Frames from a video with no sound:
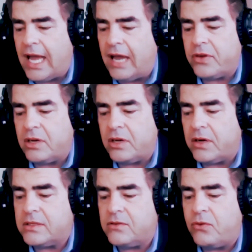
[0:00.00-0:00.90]
African
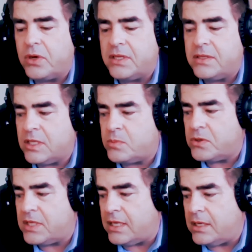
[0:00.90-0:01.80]
Americans
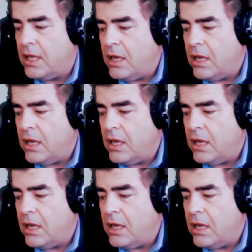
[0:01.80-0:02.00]
46%,